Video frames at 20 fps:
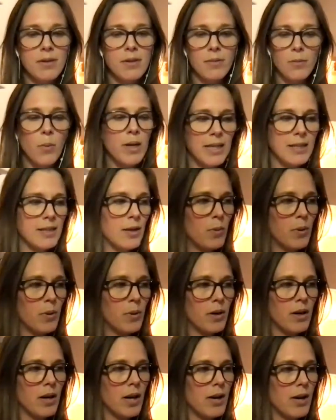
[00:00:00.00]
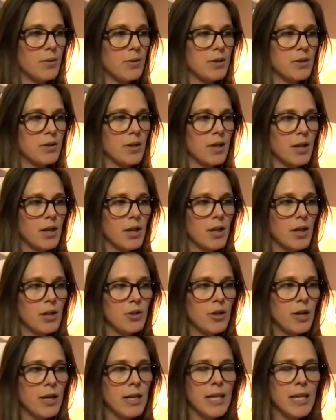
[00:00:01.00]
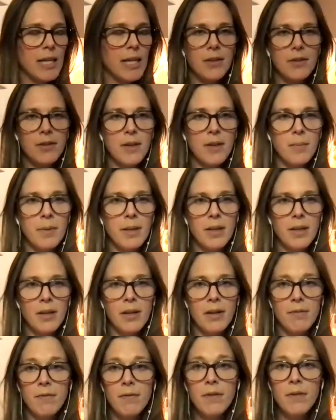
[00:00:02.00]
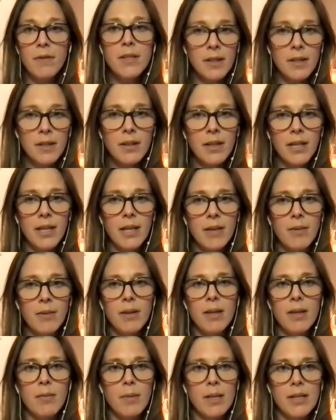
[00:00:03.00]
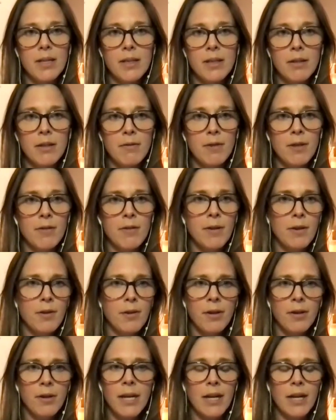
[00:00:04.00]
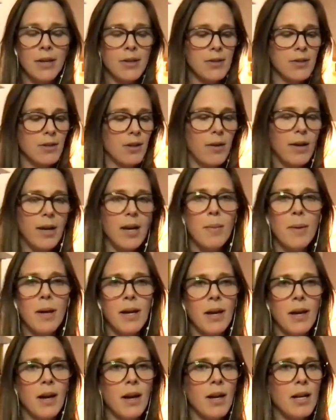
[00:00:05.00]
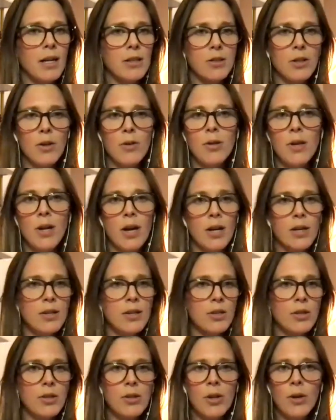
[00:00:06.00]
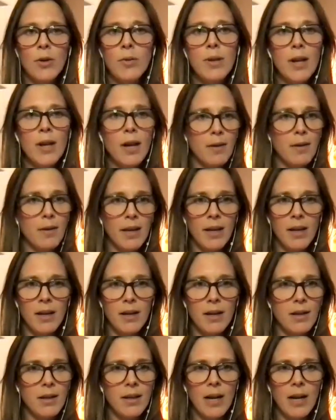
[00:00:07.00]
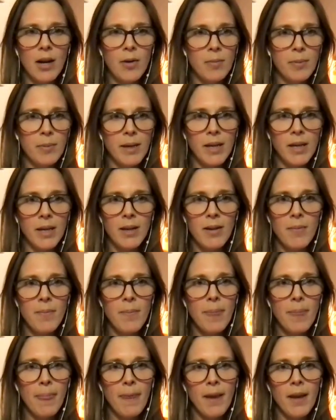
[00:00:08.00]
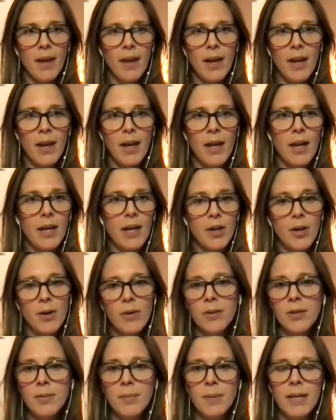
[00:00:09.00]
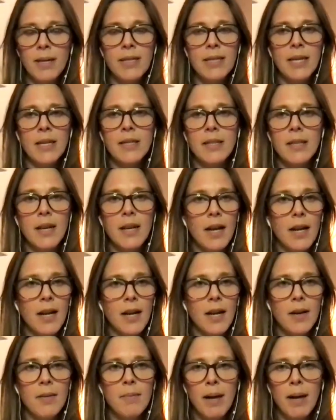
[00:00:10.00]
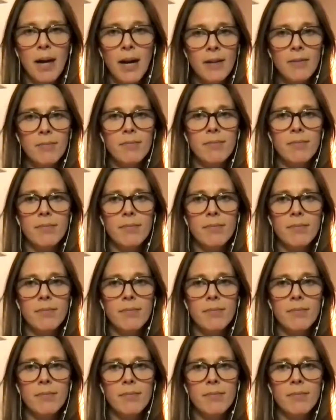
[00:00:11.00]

one dieta where I was trying to heal something physically within myself for over 3 years. No antibiotics, no doctor, no nothing could help me. And I go into my dieta and I come back